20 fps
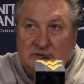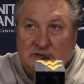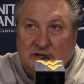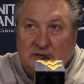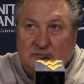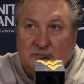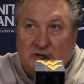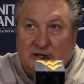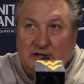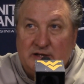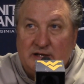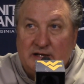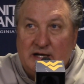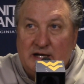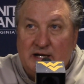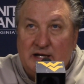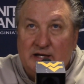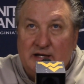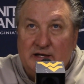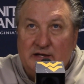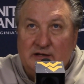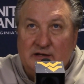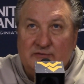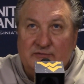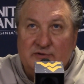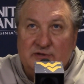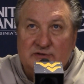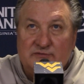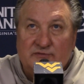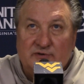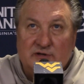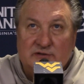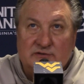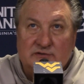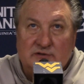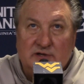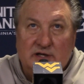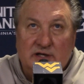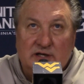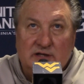and play that guy ahead of you, it's
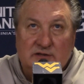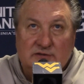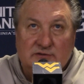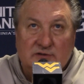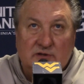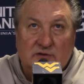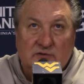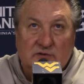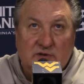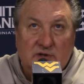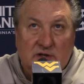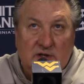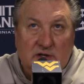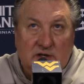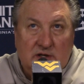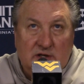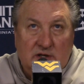frustrating. So,